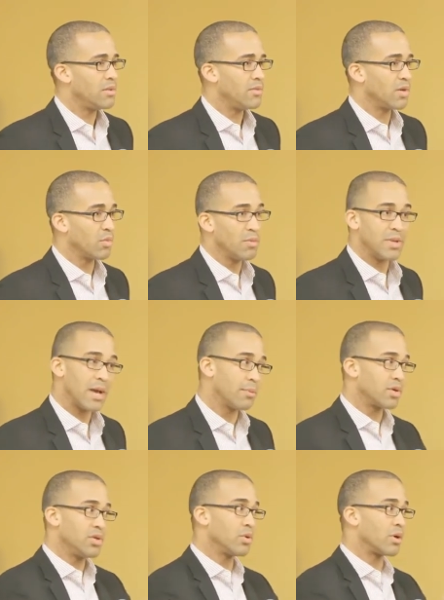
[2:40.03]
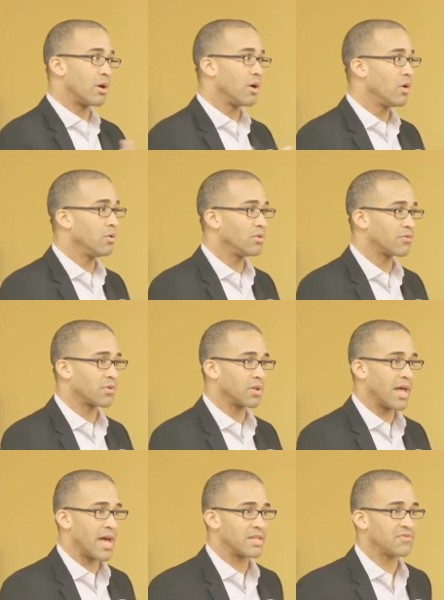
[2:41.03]
than we've been able to do on our own for the
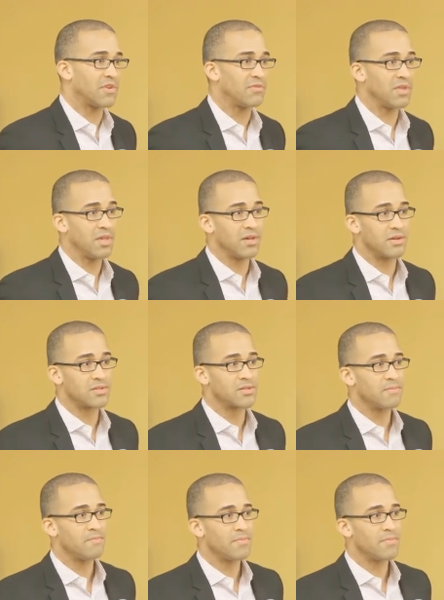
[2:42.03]
last 50 years.